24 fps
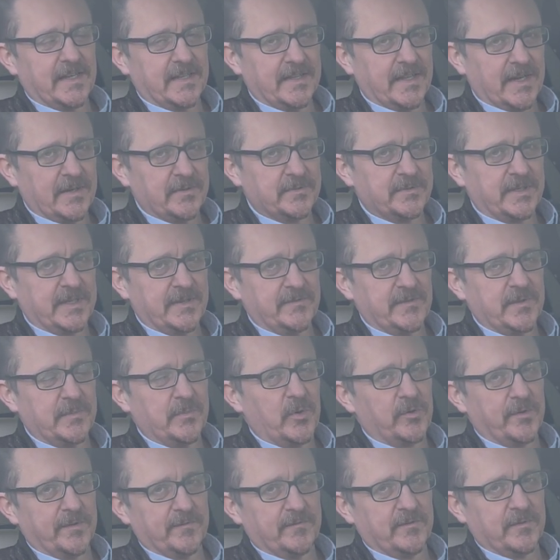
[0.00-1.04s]
That will give you
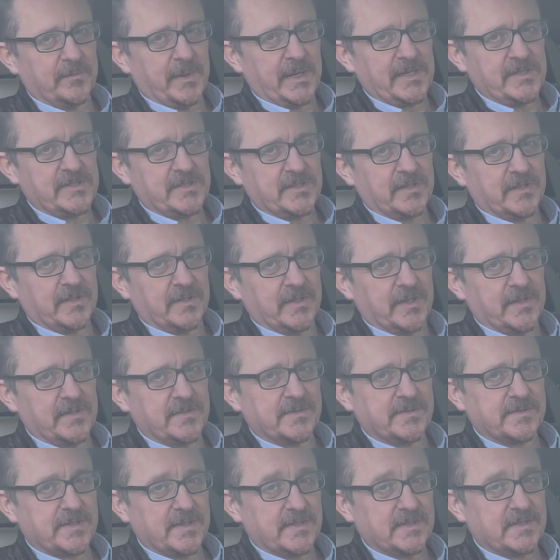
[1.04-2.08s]
more information on
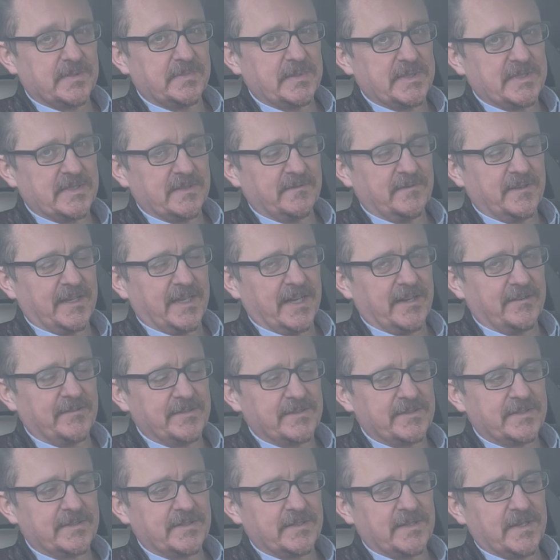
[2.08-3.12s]
those specific
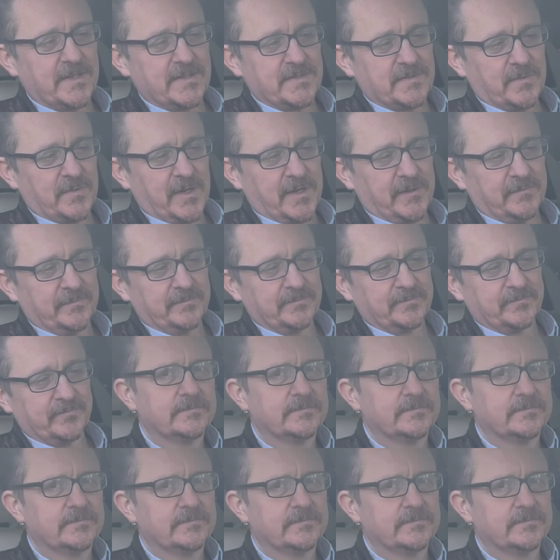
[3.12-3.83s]
errors as well.